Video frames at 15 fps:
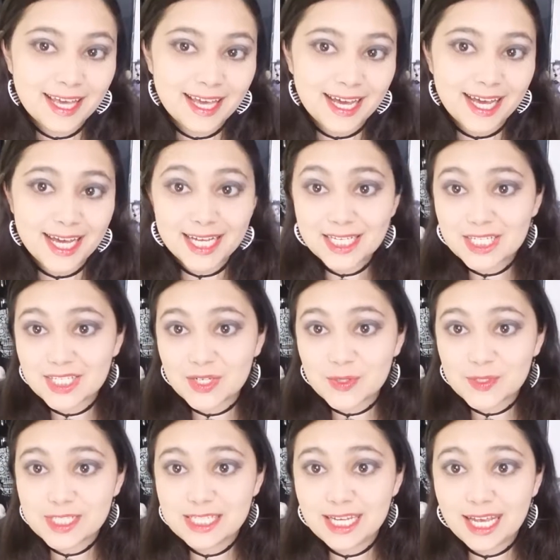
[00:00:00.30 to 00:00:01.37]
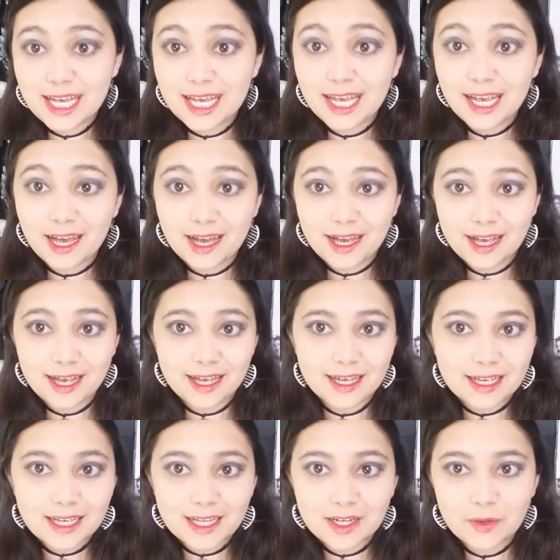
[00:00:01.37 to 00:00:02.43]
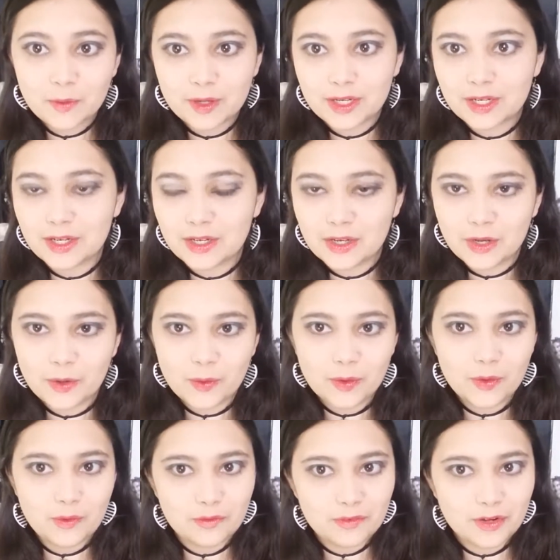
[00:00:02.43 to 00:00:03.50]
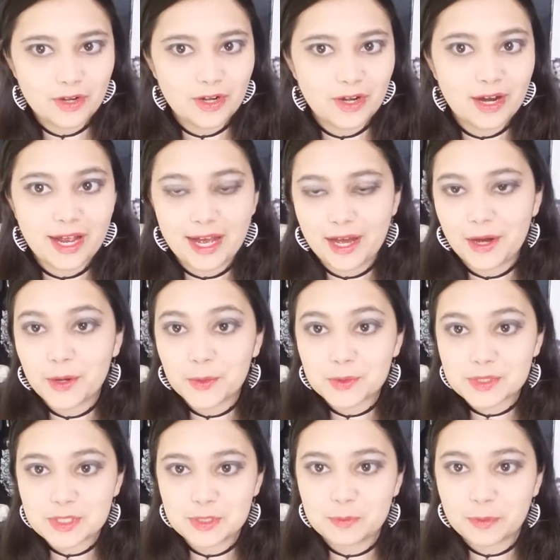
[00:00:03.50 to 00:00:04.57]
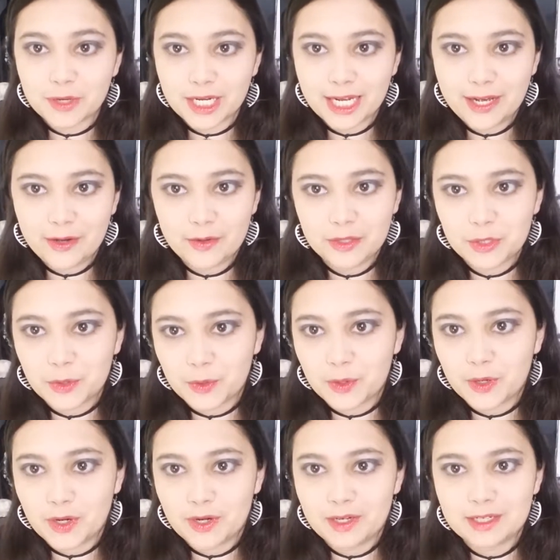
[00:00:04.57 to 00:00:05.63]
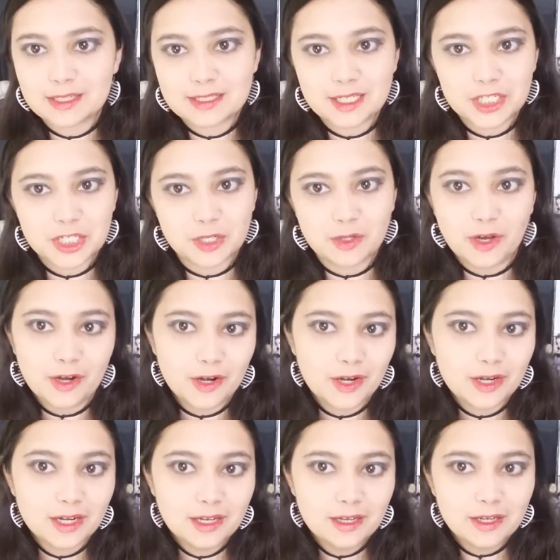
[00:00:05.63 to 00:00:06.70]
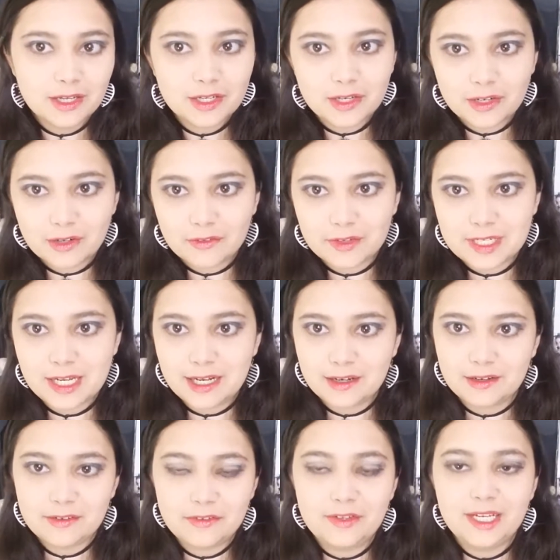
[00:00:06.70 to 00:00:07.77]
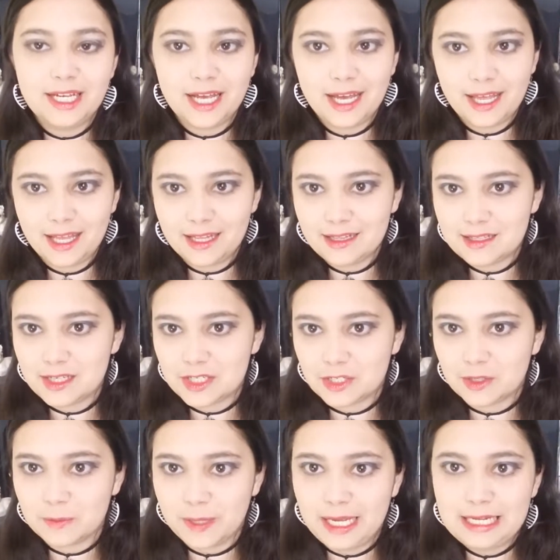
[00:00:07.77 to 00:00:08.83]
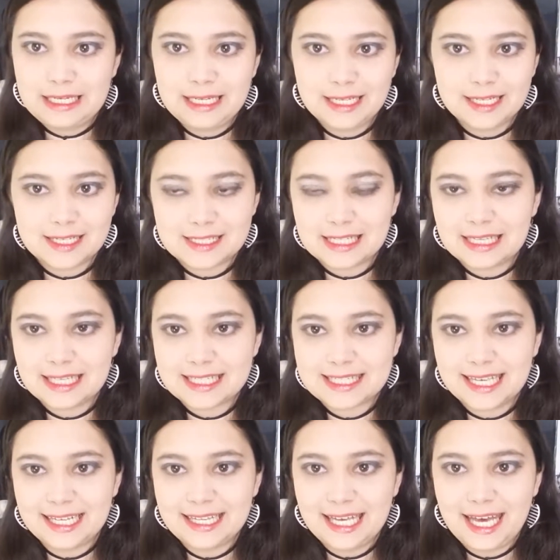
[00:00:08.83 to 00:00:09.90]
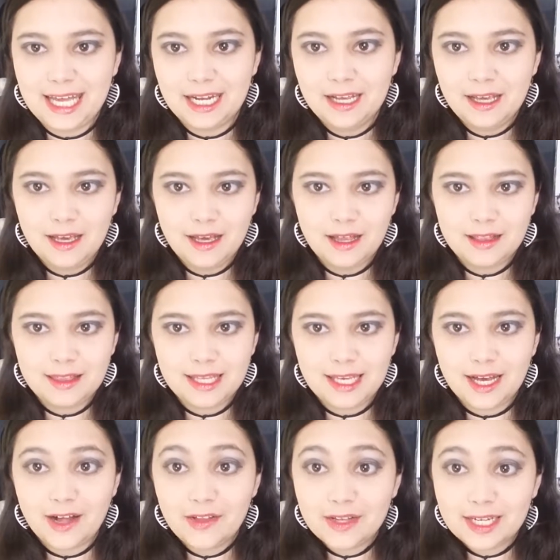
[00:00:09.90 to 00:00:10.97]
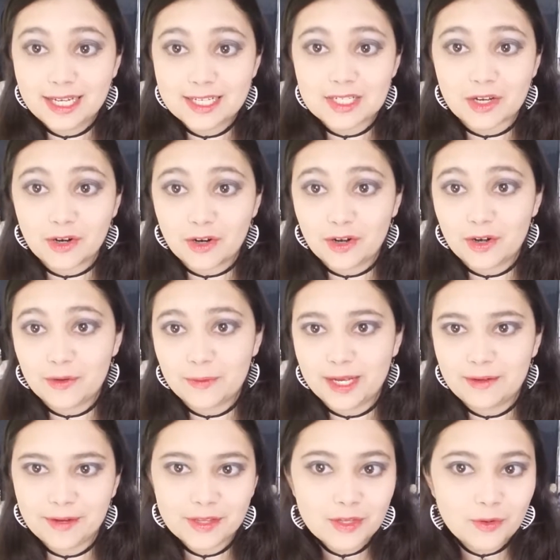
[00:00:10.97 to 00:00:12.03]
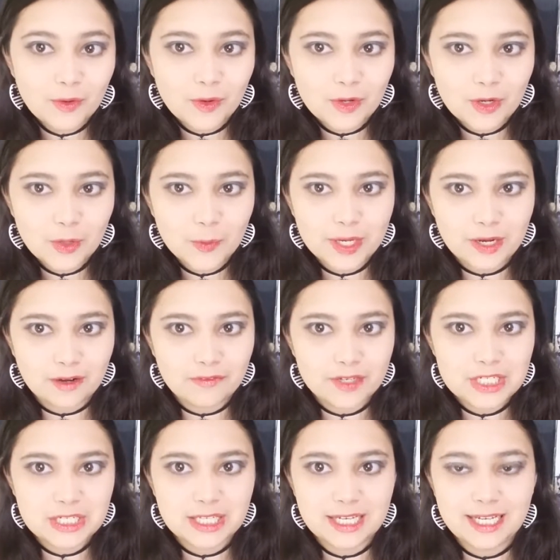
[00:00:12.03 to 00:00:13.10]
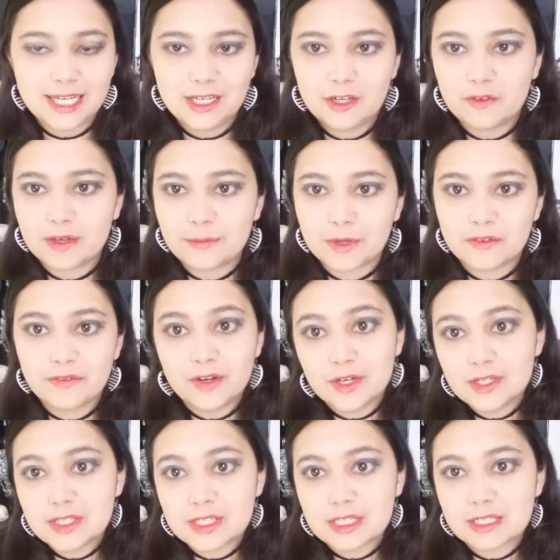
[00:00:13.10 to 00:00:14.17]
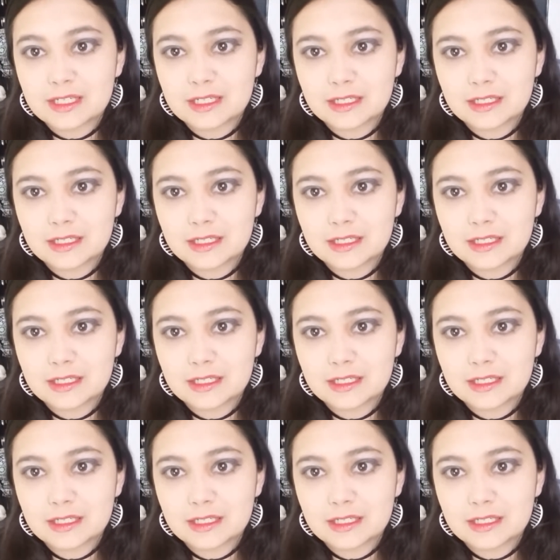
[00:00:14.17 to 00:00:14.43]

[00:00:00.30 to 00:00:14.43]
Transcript: guys, so today I kind of want to go over how to print out your digital art, your photography and digital paintings and things like that. The holidays are right around the corner. We are officially in November 1st.